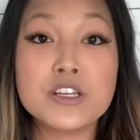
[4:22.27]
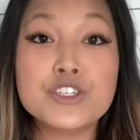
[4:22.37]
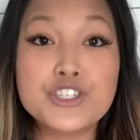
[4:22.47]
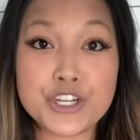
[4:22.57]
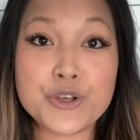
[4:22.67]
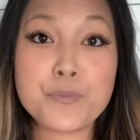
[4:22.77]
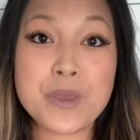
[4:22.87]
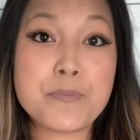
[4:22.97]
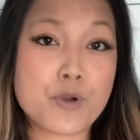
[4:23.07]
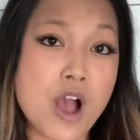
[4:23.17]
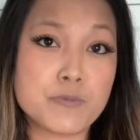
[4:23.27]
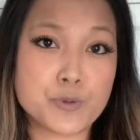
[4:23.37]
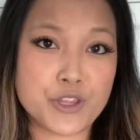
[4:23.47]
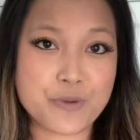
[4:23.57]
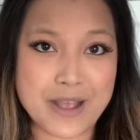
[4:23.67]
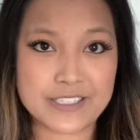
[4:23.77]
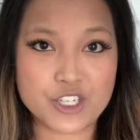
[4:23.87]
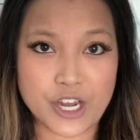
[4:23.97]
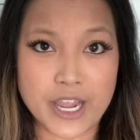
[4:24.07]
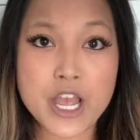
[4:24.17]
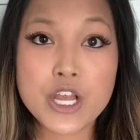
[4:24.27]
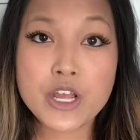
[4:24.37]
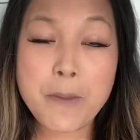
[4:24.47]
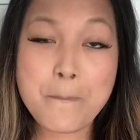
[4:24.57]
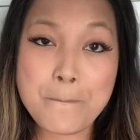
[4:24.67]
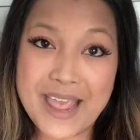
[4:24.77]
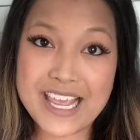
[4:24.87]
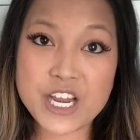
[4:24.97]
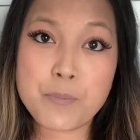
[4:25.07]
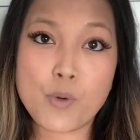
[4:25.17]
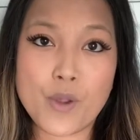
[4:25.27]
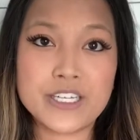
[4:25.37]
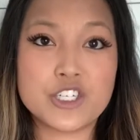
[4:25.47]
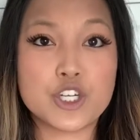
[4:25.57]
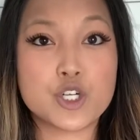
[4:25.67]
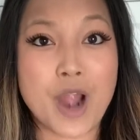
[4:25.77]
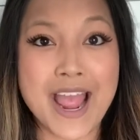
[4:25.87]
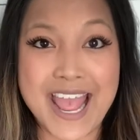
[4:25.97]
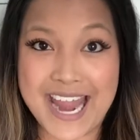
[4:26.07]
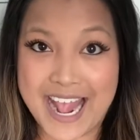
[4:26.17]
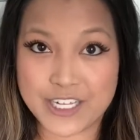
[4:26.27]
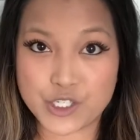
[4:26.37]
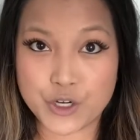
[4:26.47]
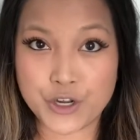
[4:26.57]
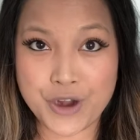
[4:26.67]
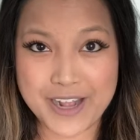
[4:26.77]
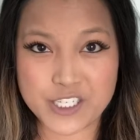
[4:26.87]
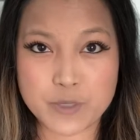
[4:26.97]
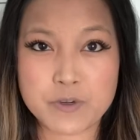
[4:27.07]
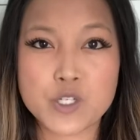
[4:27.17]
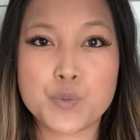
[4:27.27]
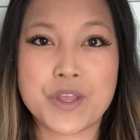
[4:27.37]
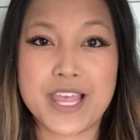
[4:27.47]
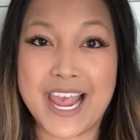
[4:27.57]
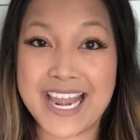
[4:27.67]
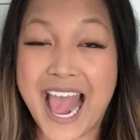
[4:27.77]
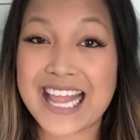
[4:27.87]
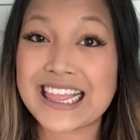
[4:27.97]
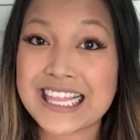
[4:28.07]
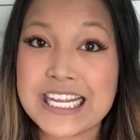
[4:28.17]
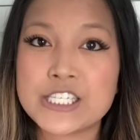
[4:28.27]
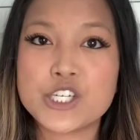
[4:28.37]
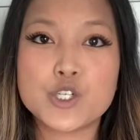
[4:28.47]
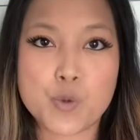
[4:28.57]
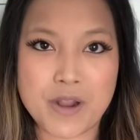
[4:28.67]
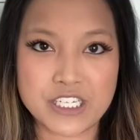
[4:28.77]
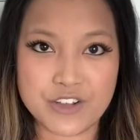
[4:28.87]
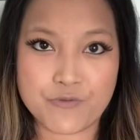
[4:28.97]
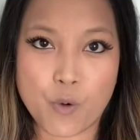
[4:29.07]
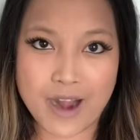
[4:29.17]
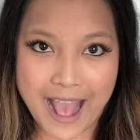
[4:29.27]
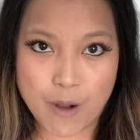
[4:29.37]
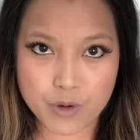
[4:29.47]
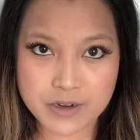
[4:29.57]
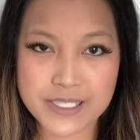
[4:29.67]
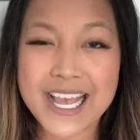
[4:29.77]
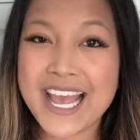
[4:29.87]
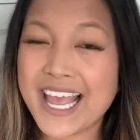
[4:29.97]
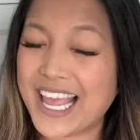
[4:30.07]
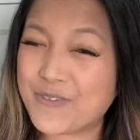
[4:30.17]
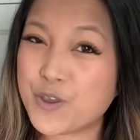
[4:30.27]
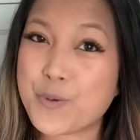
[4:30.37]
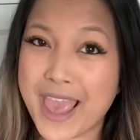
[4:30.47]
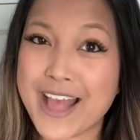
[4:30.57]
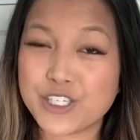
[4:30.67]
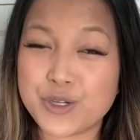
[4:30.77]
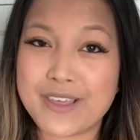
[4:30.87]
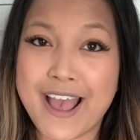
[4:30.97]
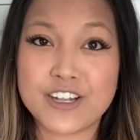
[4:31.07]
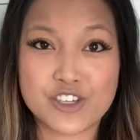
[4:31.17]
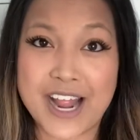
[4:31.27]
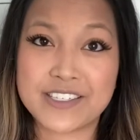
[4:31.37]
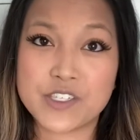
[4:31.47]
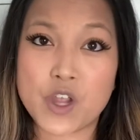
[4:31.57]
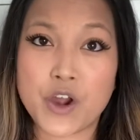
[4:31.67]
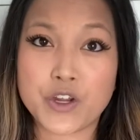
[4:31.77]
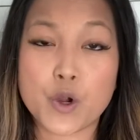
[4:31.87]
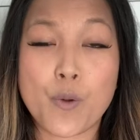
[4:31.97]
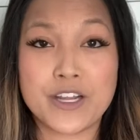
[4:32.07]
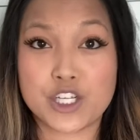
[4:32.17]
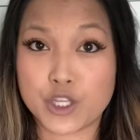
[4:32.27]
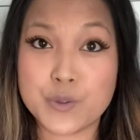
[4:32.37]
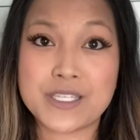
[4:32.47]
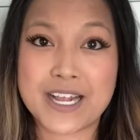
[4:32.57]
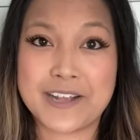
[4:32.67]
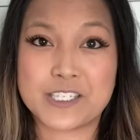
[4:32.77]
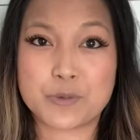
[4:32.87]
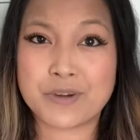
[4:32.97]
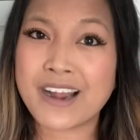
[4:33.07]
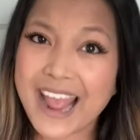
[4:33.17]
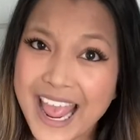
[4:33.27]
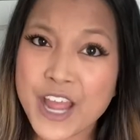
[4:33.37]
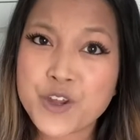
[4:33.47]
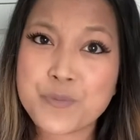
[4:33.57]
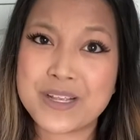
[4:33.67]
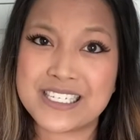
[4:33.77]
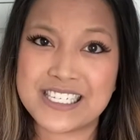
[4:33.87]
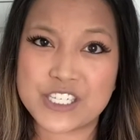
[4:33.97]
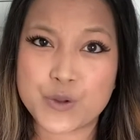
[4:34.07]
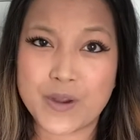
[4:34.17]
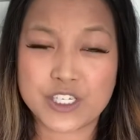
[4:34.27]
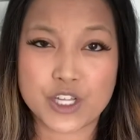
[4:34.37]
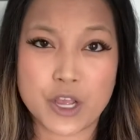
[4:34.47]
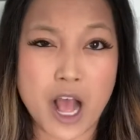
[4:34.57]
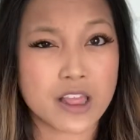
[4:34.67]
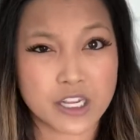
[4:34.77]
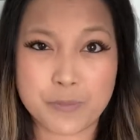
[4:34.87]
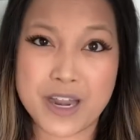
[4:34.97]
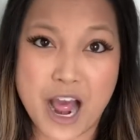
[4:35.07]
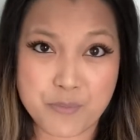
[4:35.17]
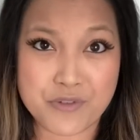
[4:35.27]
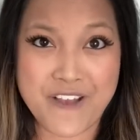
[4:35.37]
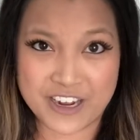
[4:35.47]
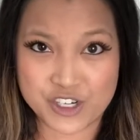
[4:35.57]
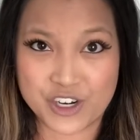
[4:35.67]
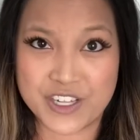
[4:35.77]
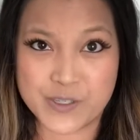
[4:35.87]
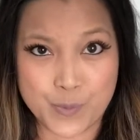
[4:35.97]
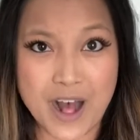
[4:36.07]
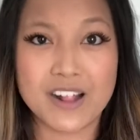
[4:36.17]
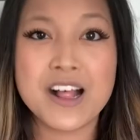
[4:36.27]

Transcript: Do be prompt with your messaging. Make it a point to try and answer your customers within at least 24 hours. If you can't do that, chances are you're going to lose the customer and your business is going to look a little bit unprofessional as well